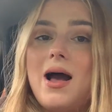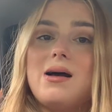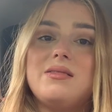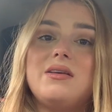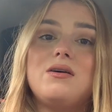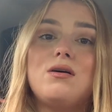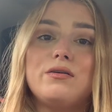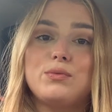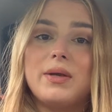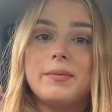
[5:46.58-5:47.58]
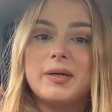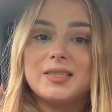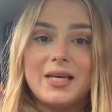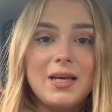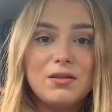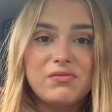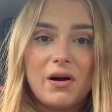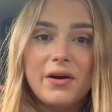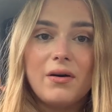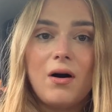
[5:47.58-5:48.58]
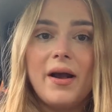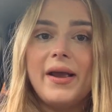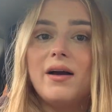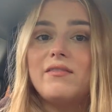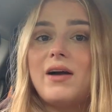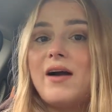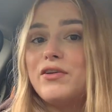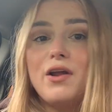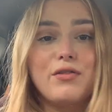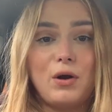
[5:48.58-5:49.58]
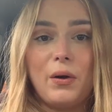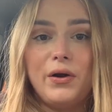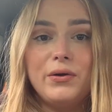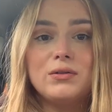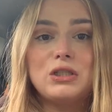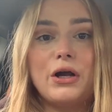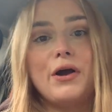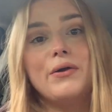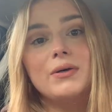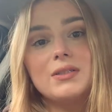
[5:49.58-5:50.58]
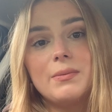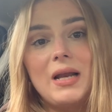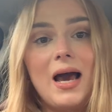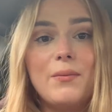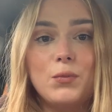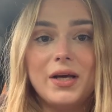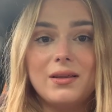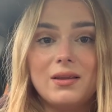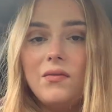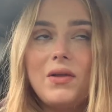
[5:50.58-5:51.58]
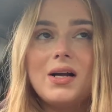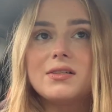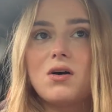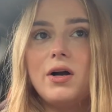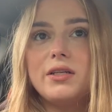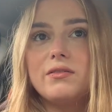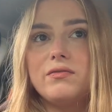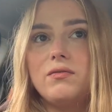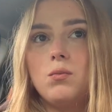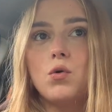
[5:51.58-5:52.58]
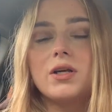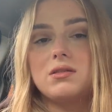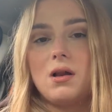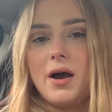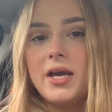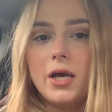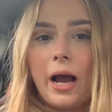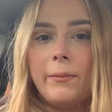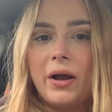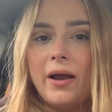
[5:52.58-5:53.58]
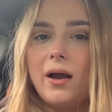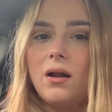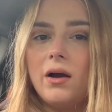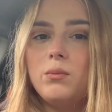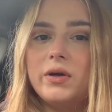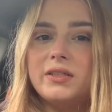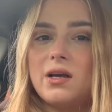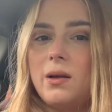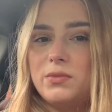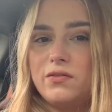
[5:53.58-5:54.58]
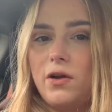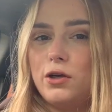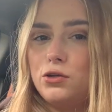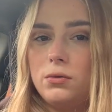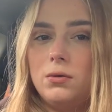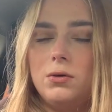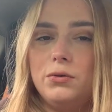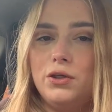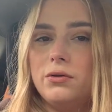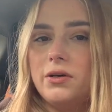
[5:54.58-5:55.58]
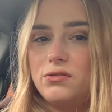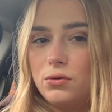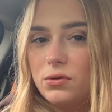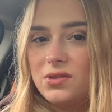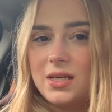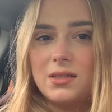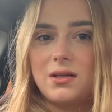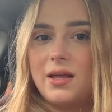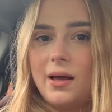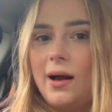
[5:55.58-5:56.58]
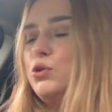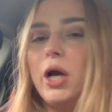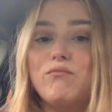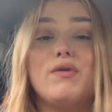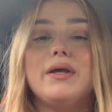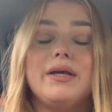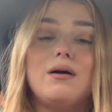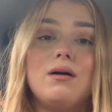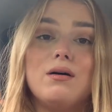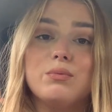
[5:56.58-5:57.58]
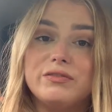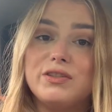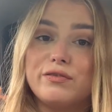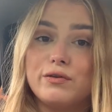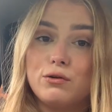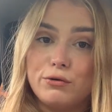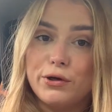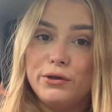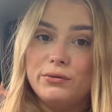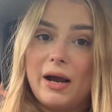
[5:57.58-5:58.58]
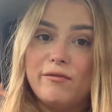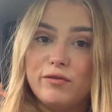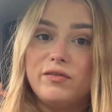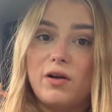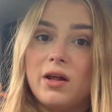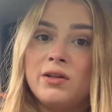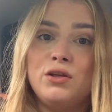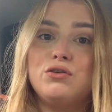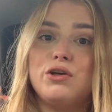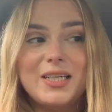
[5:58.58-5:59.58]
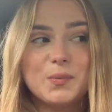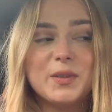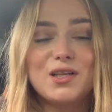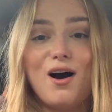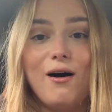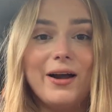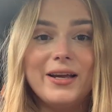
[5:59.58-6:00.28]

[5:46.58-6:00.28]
And then after we get back to Heathrow, I have another crew to go to Milan with. And that is kind of what it's like at my airline in terms of like short haul Euro tours, things like that. You generally are with different crew every flight that you do. It's bizarre.